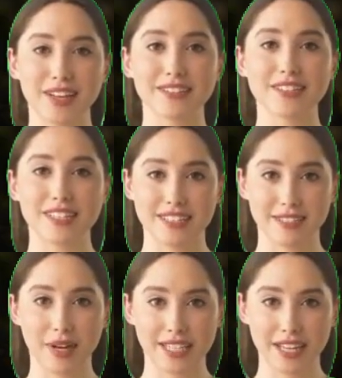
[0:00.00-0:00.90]
that we would
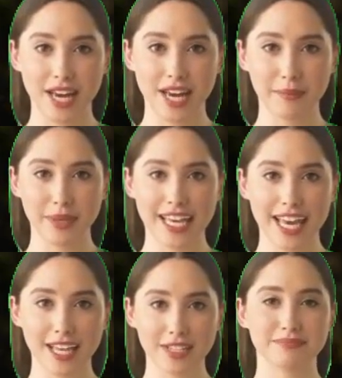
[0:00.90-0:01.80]
say is the breakfast is
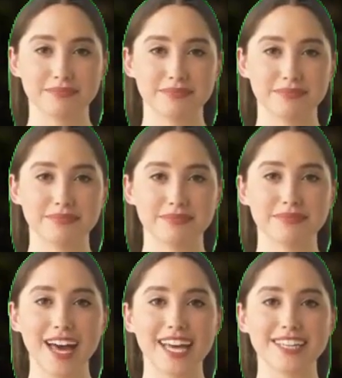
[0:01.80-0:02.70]
not the best and
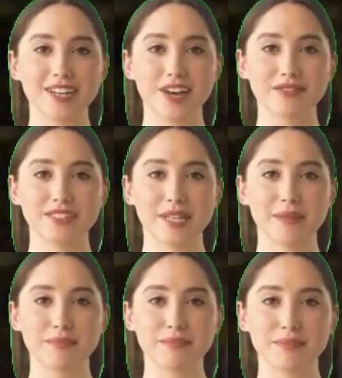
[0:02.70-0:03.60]
probably will be late, but if
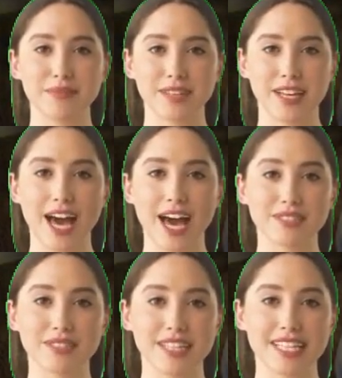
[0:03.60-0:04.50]
it was my business I
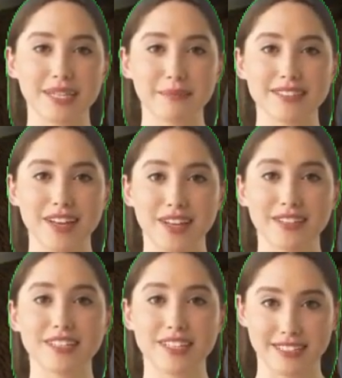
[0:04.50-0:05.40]
would remove it as it would
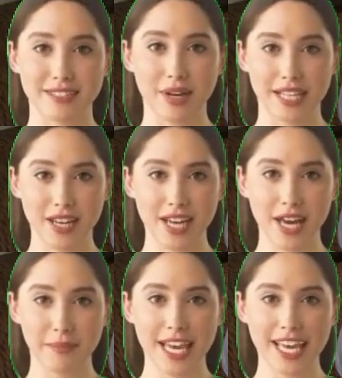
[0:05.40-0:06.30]
still be value for
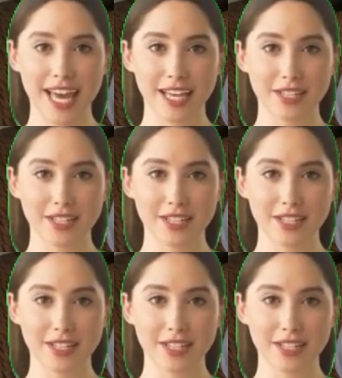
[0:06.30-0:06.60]
money.